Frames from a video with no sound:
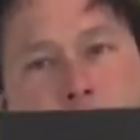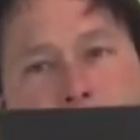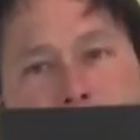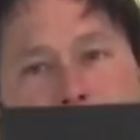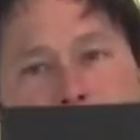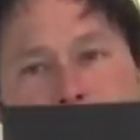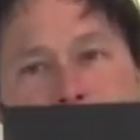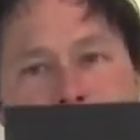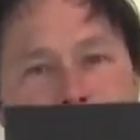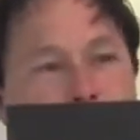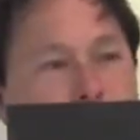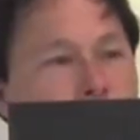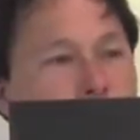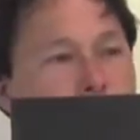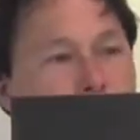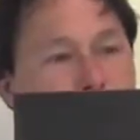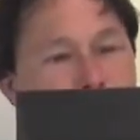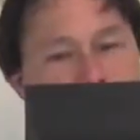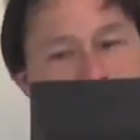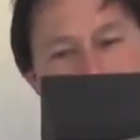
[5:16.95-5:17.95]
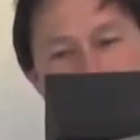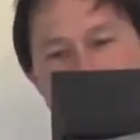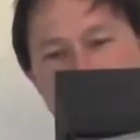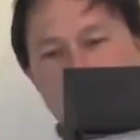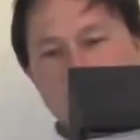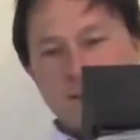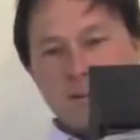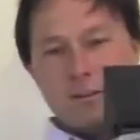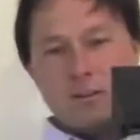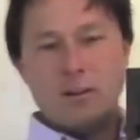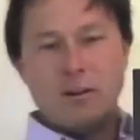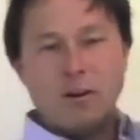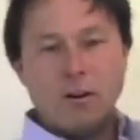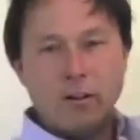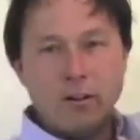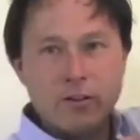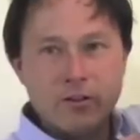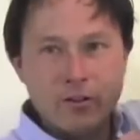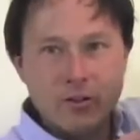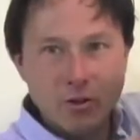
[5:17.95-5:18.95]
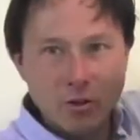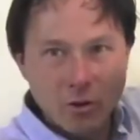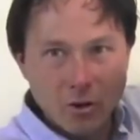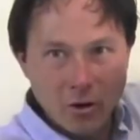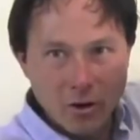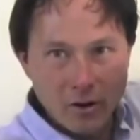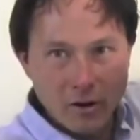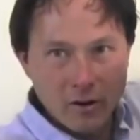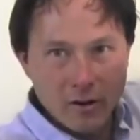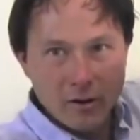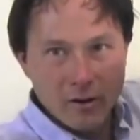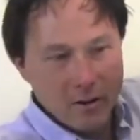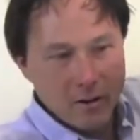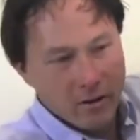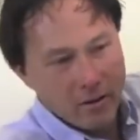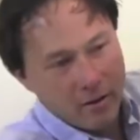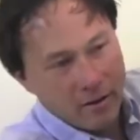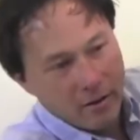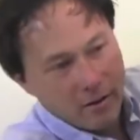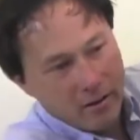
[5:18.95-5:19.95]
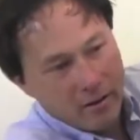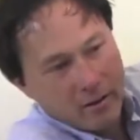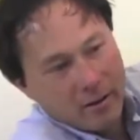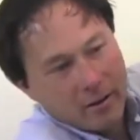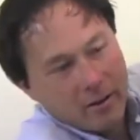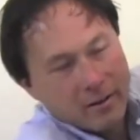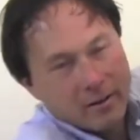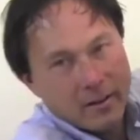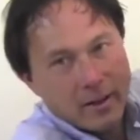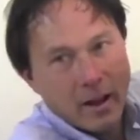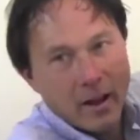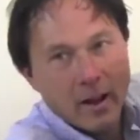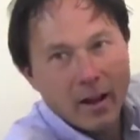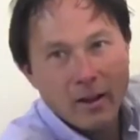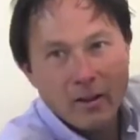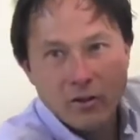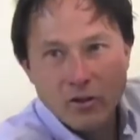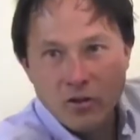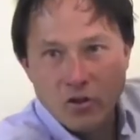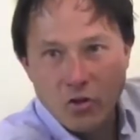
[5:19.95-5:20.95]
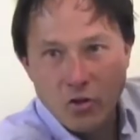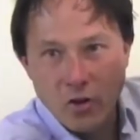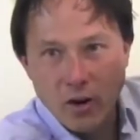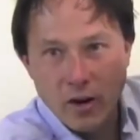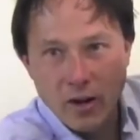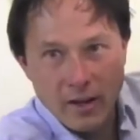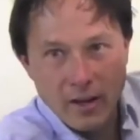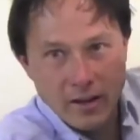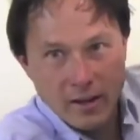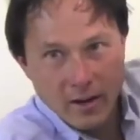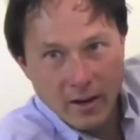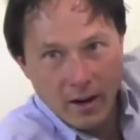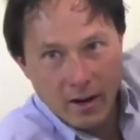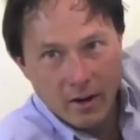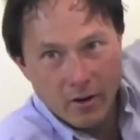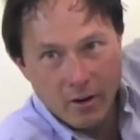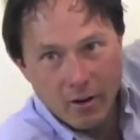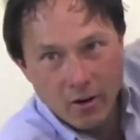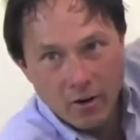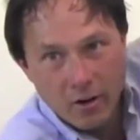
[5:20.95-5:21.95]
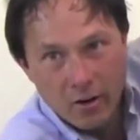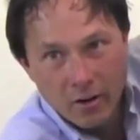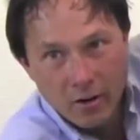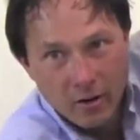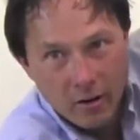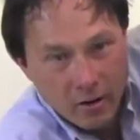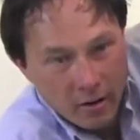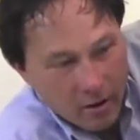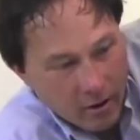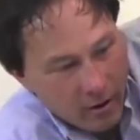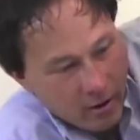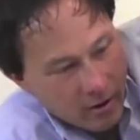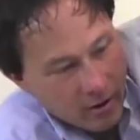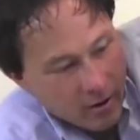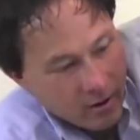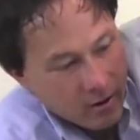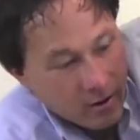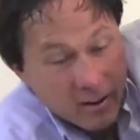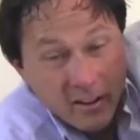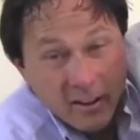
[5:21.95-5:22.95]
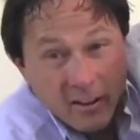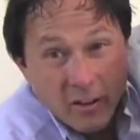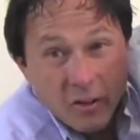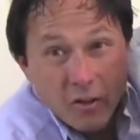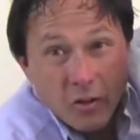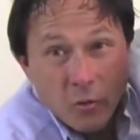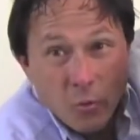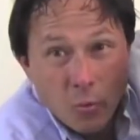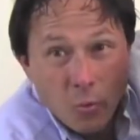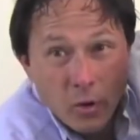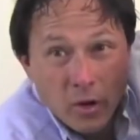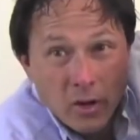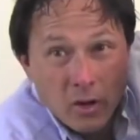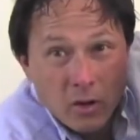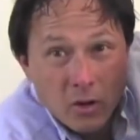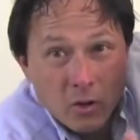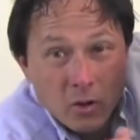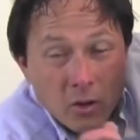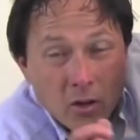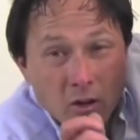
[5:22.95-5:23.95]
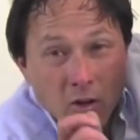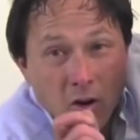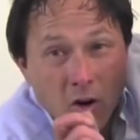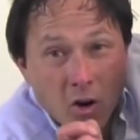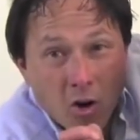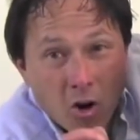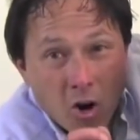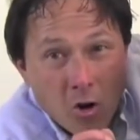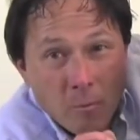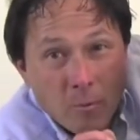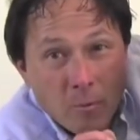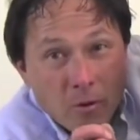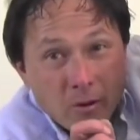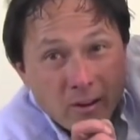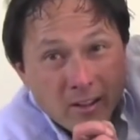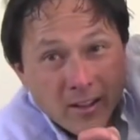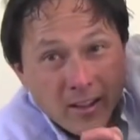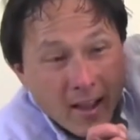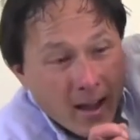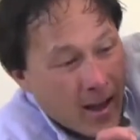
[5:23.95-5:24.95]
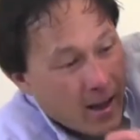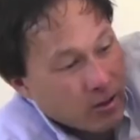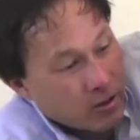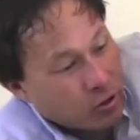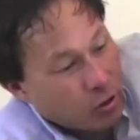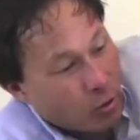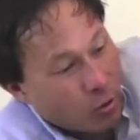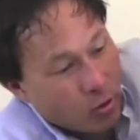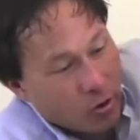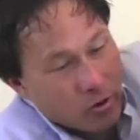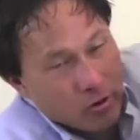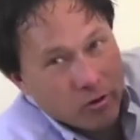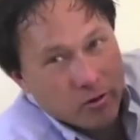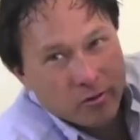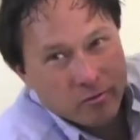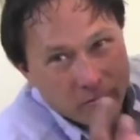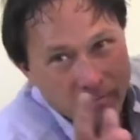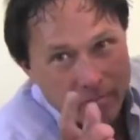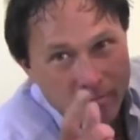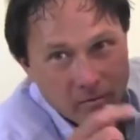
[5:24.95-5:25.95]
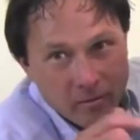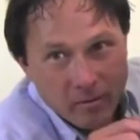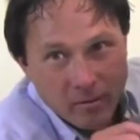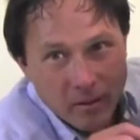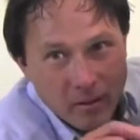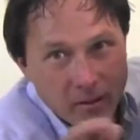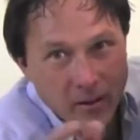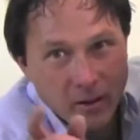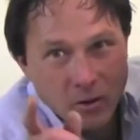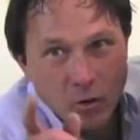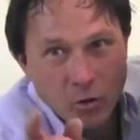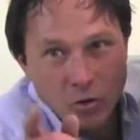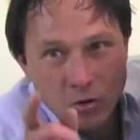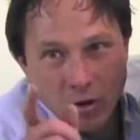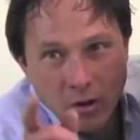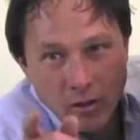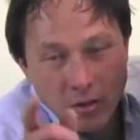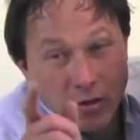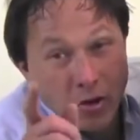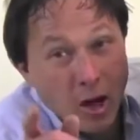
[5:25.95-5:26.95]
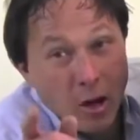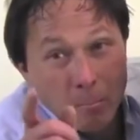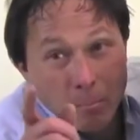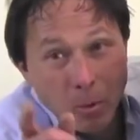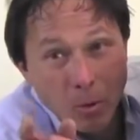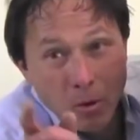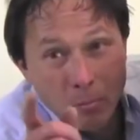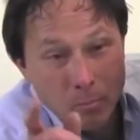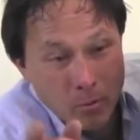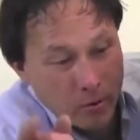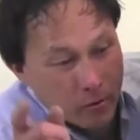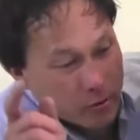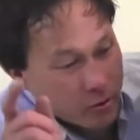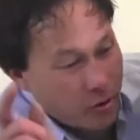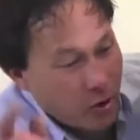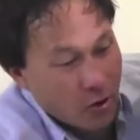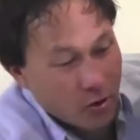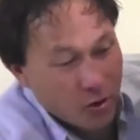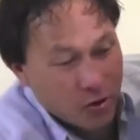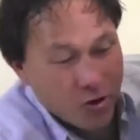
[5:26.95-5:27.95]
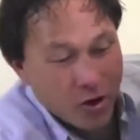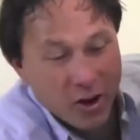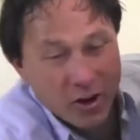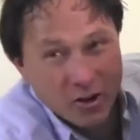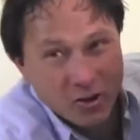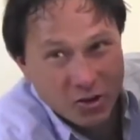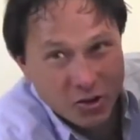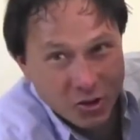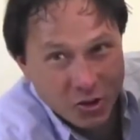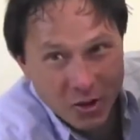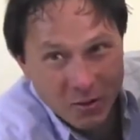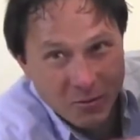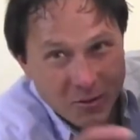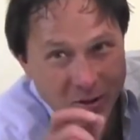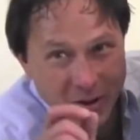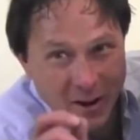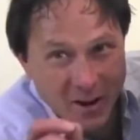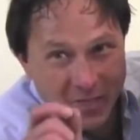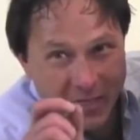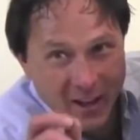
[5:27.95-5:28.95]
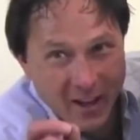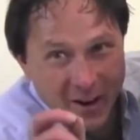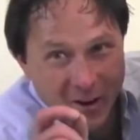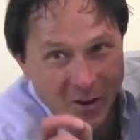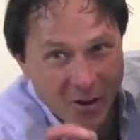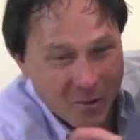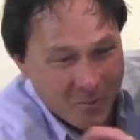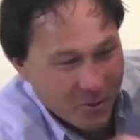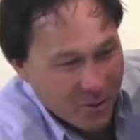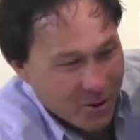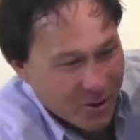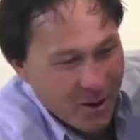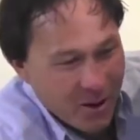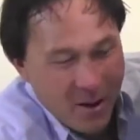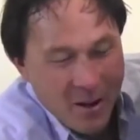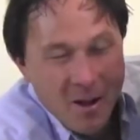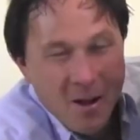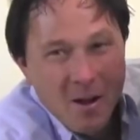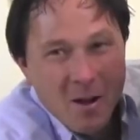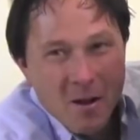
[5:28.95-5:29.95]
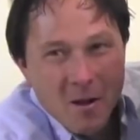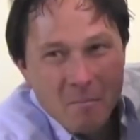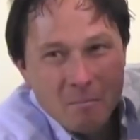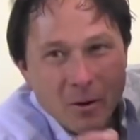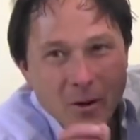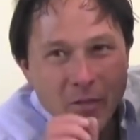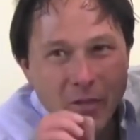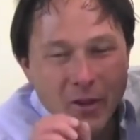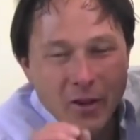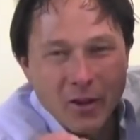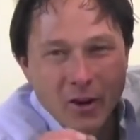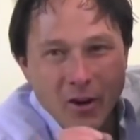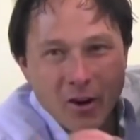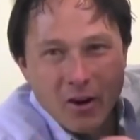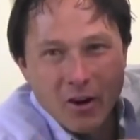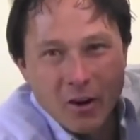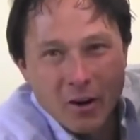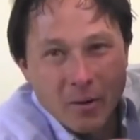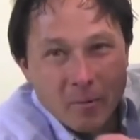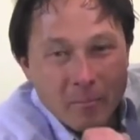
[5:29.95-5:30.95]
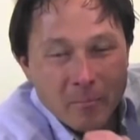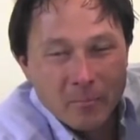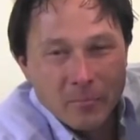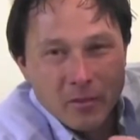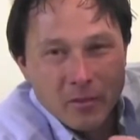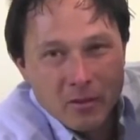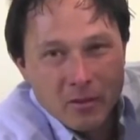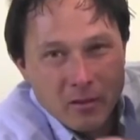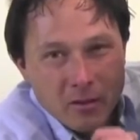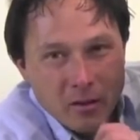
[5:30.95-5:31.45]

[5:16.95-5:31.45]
Check out this baby, all its glory. 10 tray dehydrator, real armored glass doors. Yeah, they're not bulletproof, so don't try to shoot them. They're not that armored, but they are